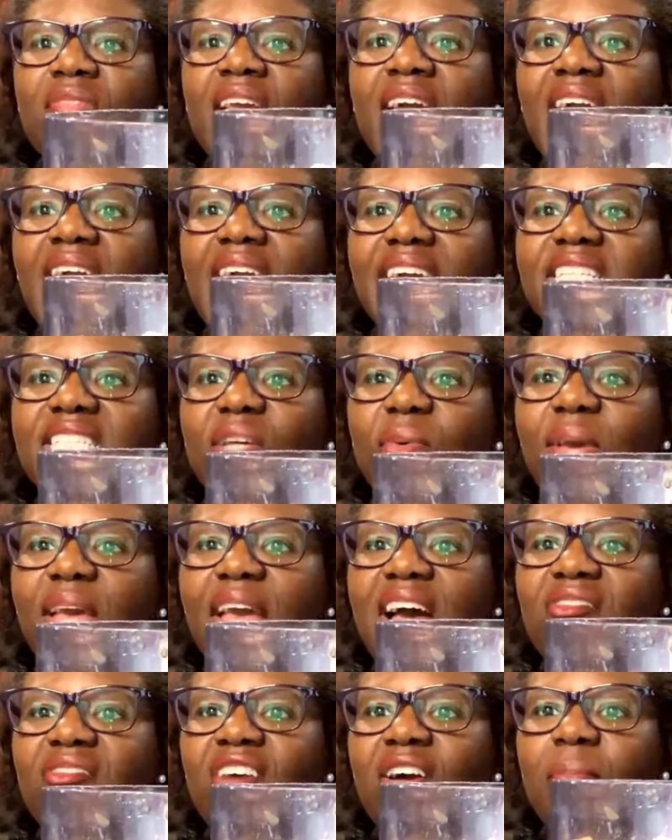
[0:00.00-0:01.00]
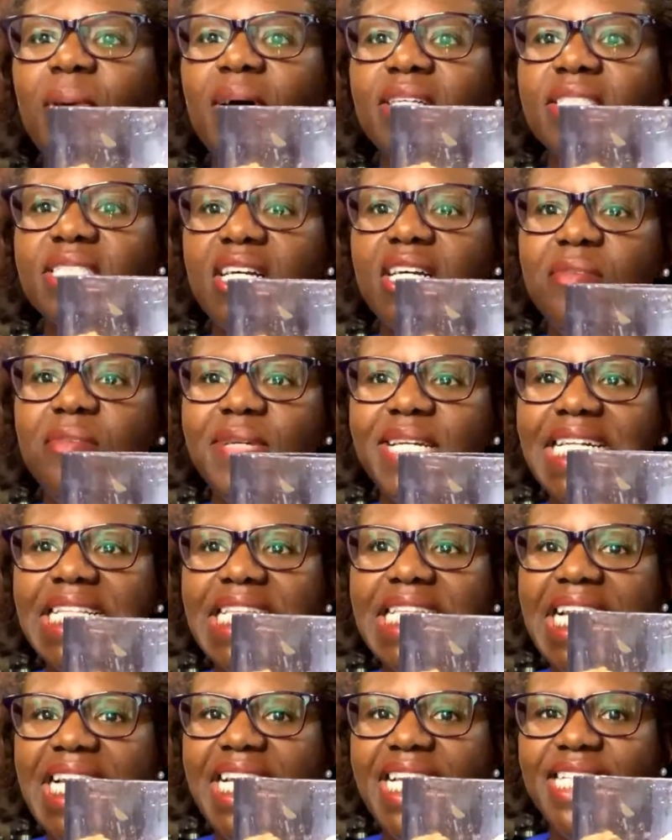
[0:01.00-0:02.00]
All right, so we have our balsamic
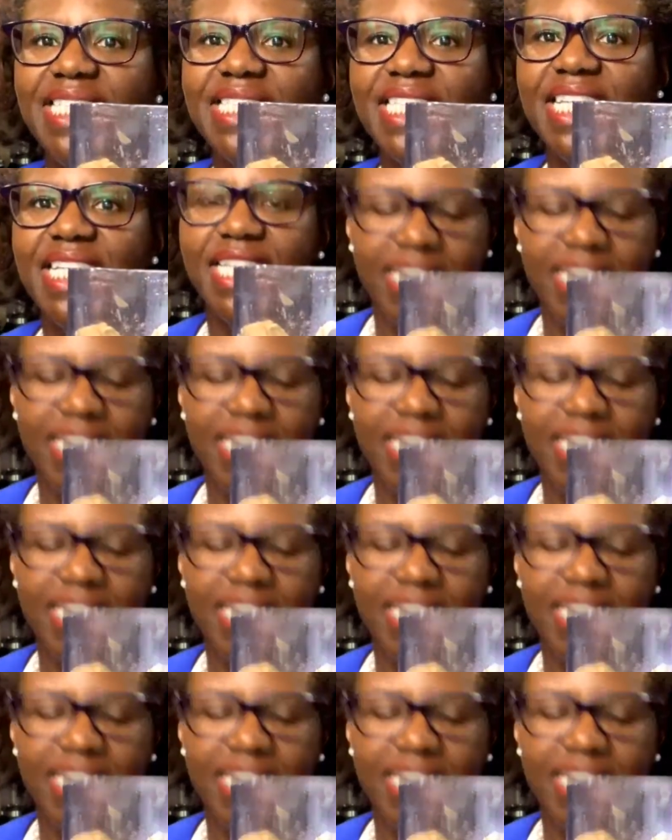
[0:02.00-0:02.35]
glaze in